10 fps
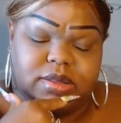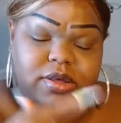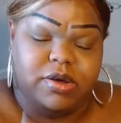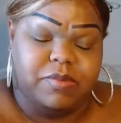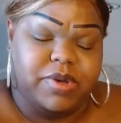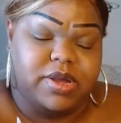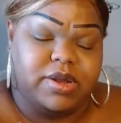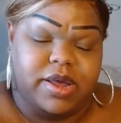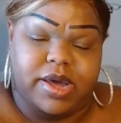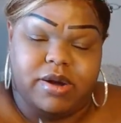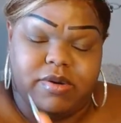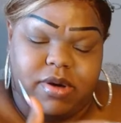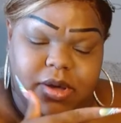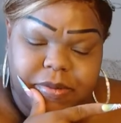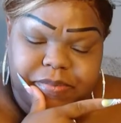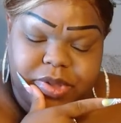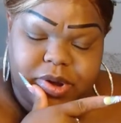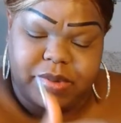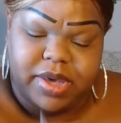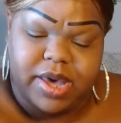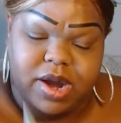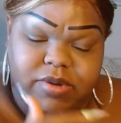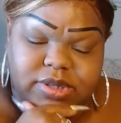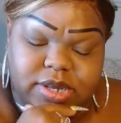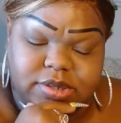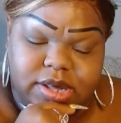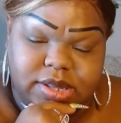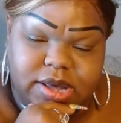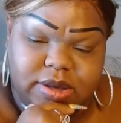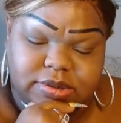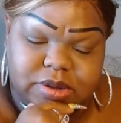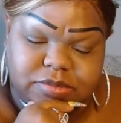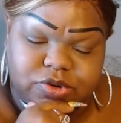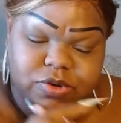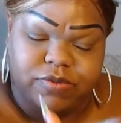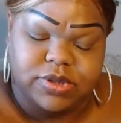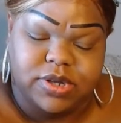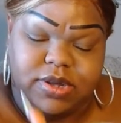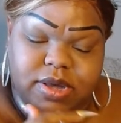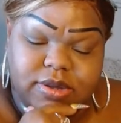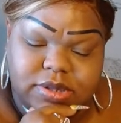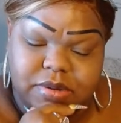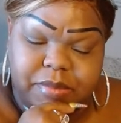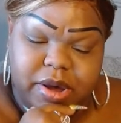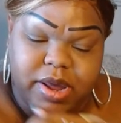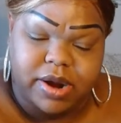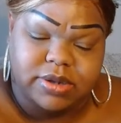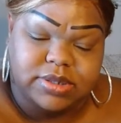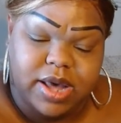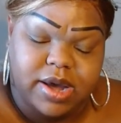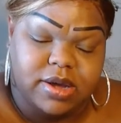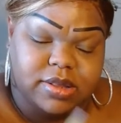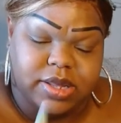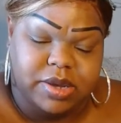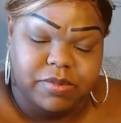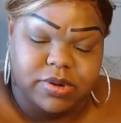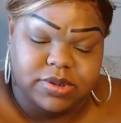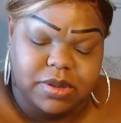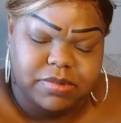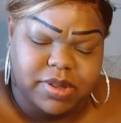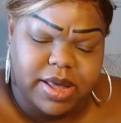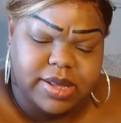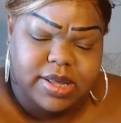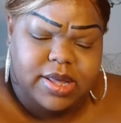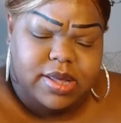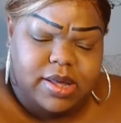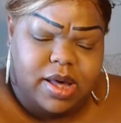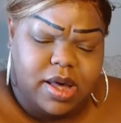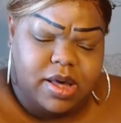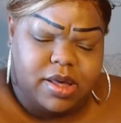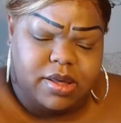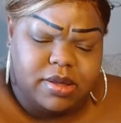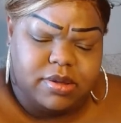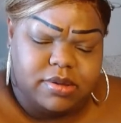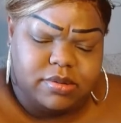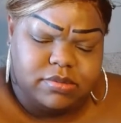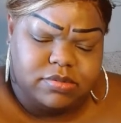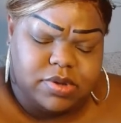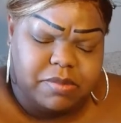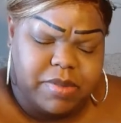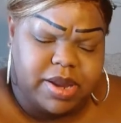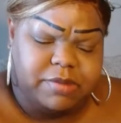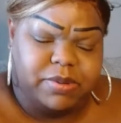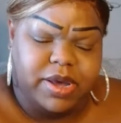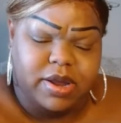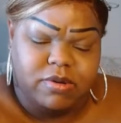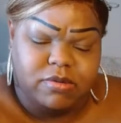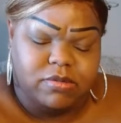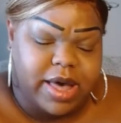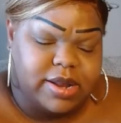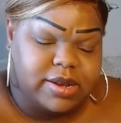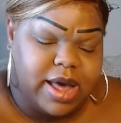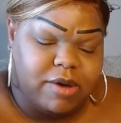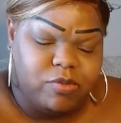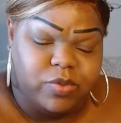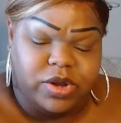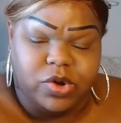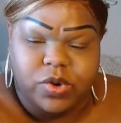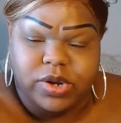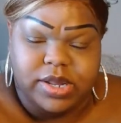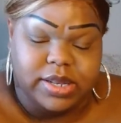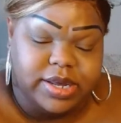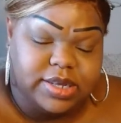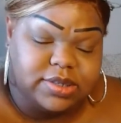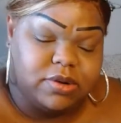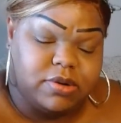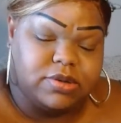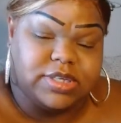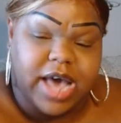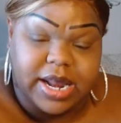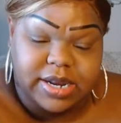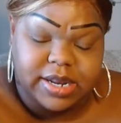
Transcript: There could be another air. Um, there could be an Aries that's telling y'all some truth or telling y'all something about an air sign or Libra or something like. Uh, somebody planning on like not renewing a lease or signing